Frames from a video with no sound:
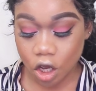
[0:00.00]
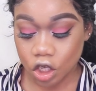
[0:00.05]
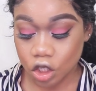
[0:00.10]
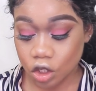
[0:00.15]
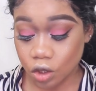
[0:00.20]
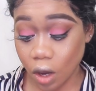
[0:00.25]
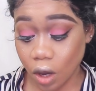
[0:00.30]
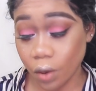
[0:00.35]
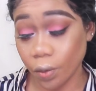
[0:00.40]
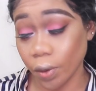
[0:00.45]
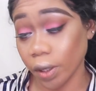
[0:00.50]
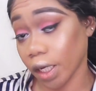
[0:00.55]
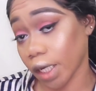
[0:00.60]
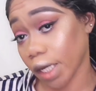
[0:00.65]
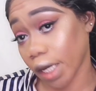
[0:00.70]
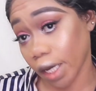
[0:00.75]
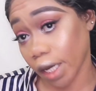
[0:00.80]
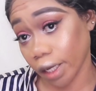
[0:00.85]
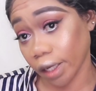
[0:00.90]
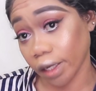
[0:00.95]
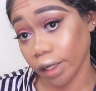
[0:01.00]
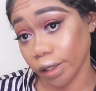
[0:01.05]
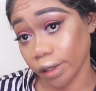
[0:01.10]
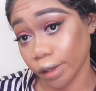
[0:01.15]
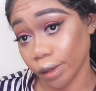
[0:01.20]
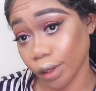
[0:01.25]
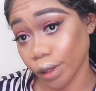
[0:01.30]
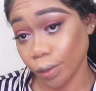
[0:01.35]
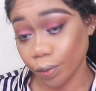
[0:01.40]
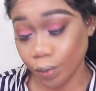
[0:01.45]
So I went
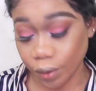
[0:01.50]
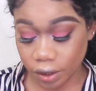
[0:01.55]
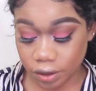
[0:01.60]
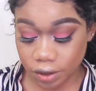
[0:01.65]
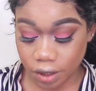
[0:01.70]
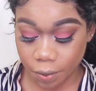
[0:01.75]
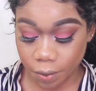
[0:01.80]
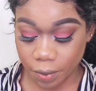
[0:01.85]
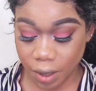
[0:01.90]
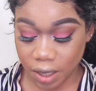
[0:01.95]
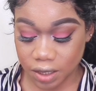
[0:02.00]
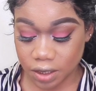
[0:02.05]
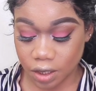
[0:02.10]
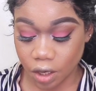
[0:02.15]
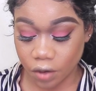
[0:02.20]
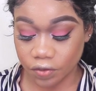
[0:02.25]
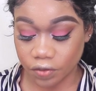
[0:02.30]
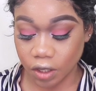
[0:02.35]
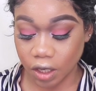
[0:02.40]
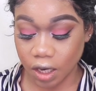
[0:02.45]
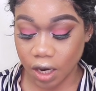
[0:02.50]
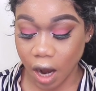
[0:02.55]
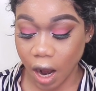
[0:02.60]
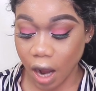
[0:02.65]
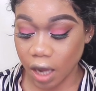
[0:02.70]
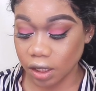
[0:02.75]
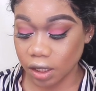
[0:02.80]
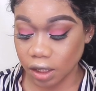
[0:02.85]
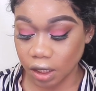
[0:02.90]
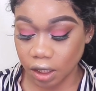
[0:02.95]
ahead and picked up myself the
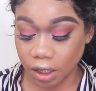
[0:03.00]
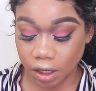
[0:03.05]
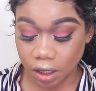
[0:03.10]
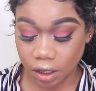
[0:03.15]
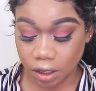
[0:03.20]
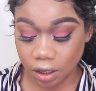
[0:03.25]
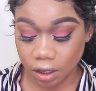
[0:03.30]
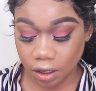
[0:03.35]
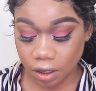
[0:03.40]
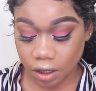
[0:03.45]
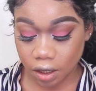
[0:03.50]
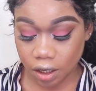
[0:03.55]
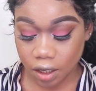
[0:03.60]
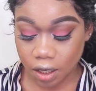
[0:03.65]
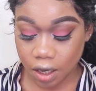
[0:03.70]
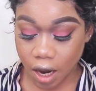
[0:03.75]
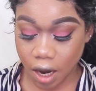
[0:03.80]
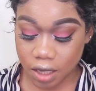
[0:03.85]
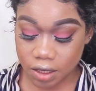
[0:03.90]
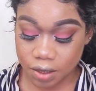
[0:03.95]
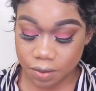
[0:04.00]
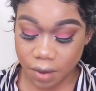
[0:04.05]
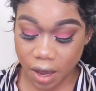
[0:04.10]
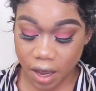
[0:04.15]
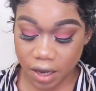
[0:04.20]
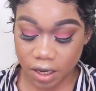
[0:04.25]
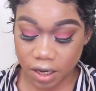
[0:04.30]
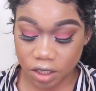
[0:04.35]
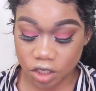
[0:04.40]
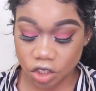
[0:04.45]
Kylie
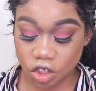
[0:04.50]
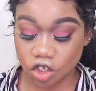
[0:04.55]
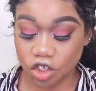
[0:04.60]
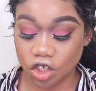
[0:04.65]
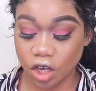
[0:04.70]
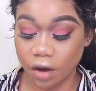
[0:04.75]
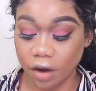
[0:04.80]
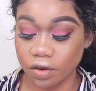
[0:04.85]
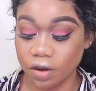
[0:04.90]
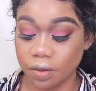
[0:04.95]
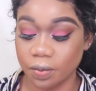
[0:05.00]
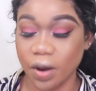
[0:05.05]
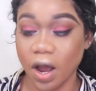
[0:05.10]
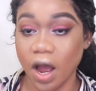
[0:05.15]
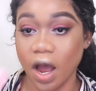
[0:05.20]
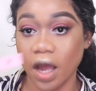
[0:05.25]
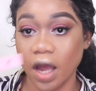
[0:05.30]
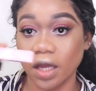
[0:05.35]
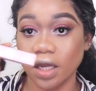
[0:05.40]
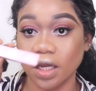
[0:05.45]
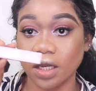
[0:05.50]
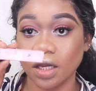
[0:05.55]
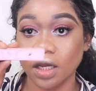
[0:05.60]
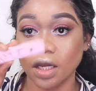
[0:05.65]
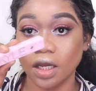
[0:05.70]
Cosmetics Cherry Pie.